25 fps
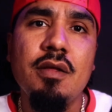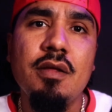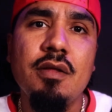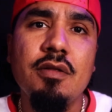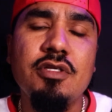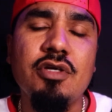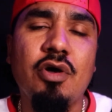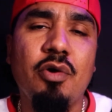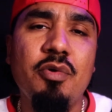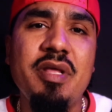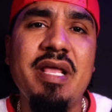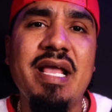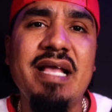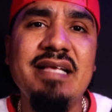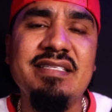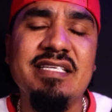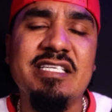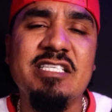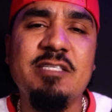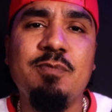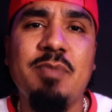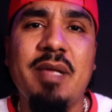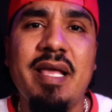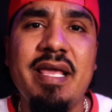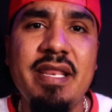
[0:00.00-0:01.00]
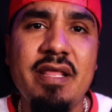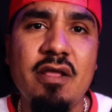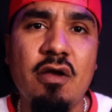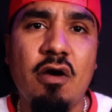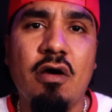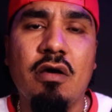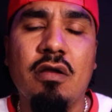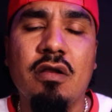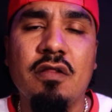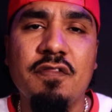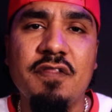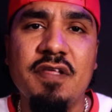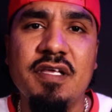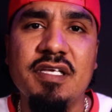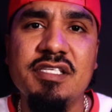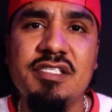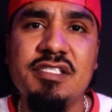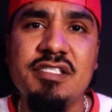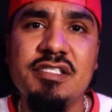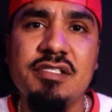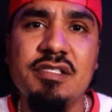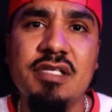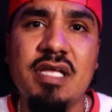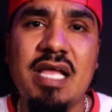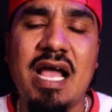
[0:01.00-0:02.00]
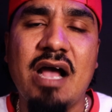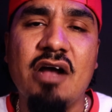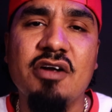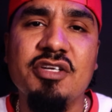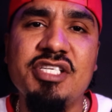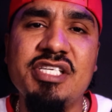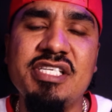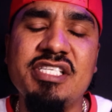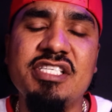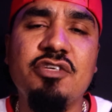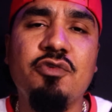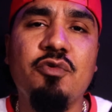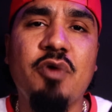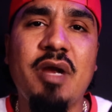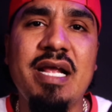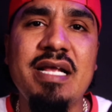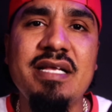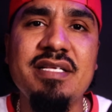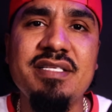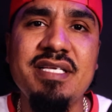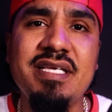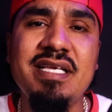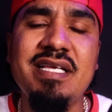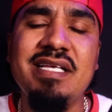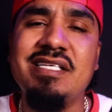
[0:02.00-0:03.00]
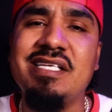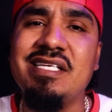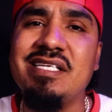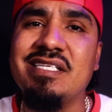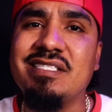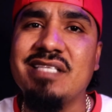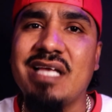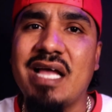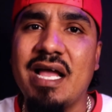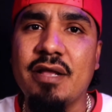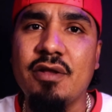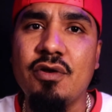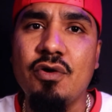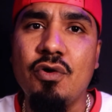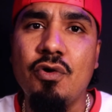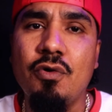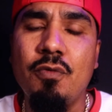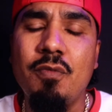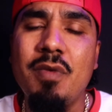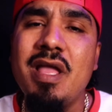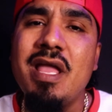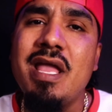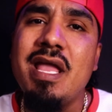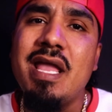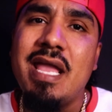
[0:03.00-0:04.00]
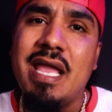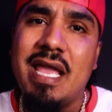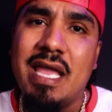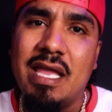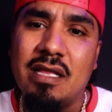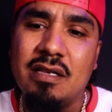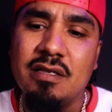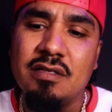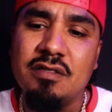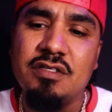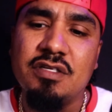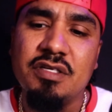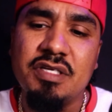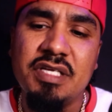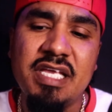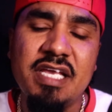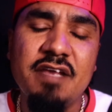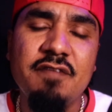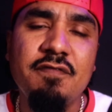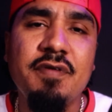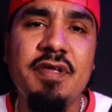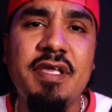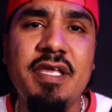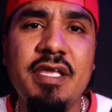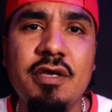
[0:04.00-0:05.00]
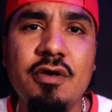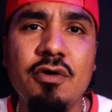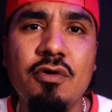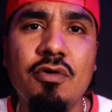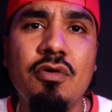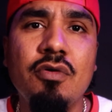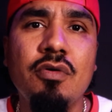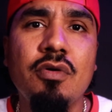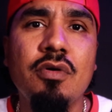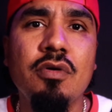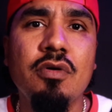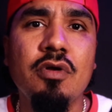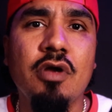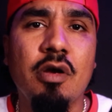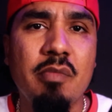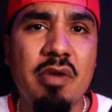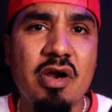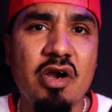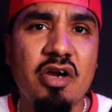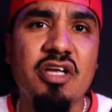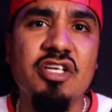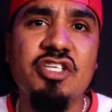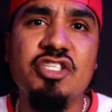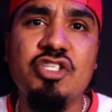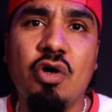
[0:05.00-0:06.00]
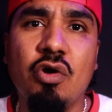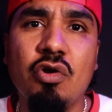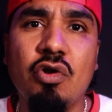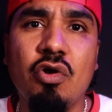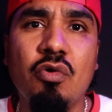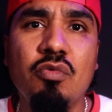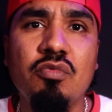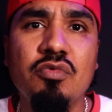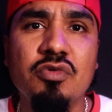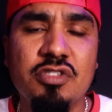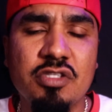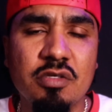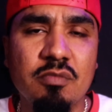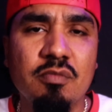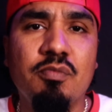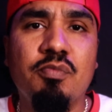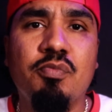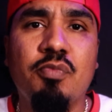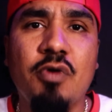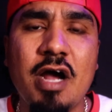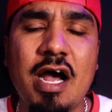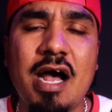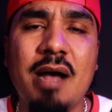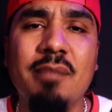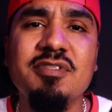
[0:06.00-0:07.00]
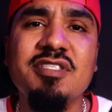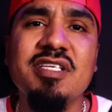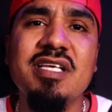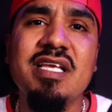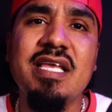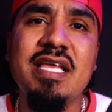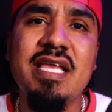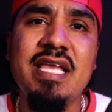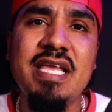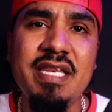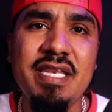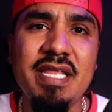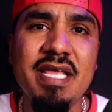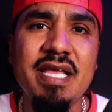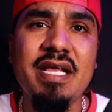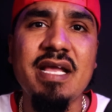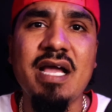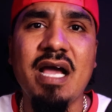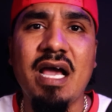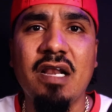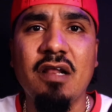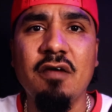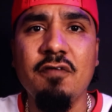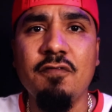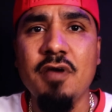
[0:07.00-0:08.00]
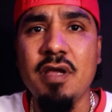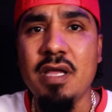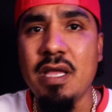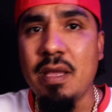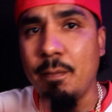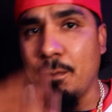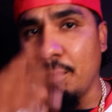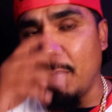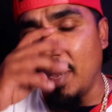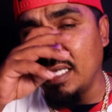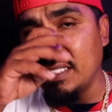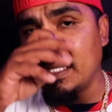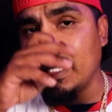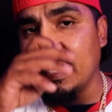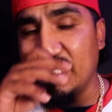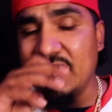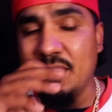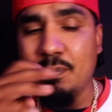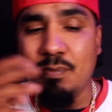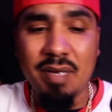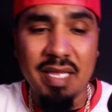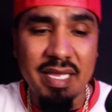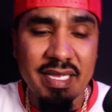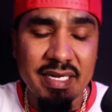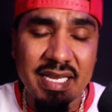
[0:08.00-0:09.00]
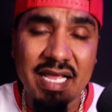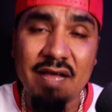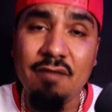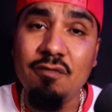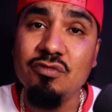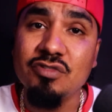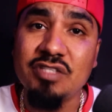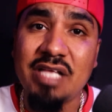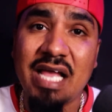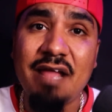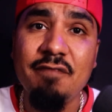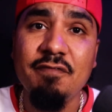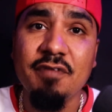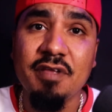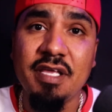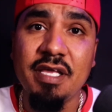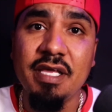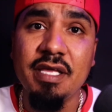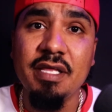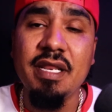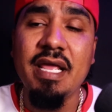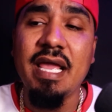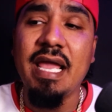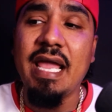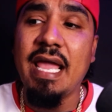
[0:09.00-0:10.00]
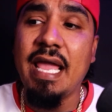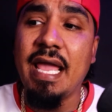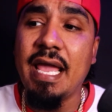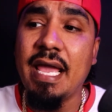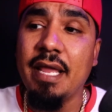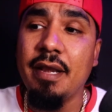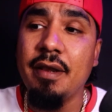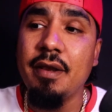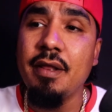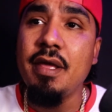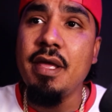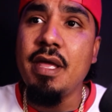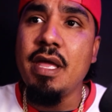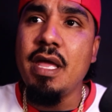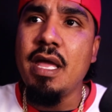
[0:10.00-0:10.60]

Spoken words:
Tony A is explaining all of this, how she's crazy, she's psycho. And to give Gil, American Cholo, some props, he did kind of basically play devil's advocate and